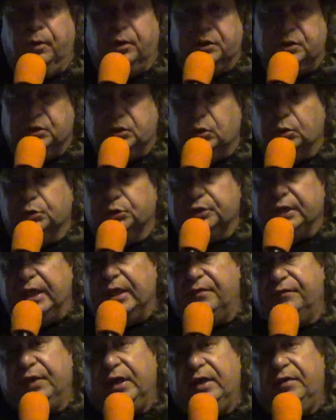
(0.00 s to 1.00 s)
our souls out
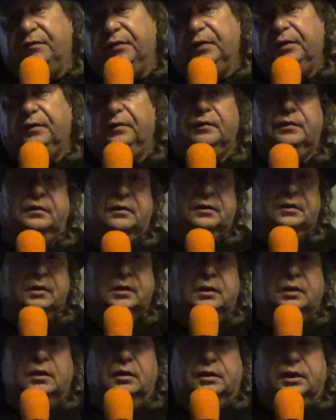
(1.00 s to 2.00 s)
of heaven,
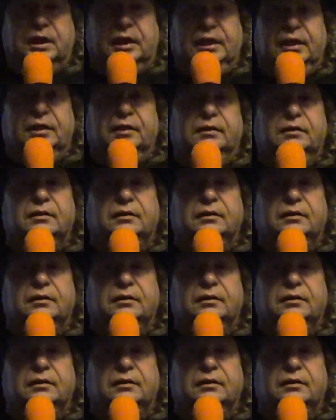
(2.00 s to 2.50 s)
okay?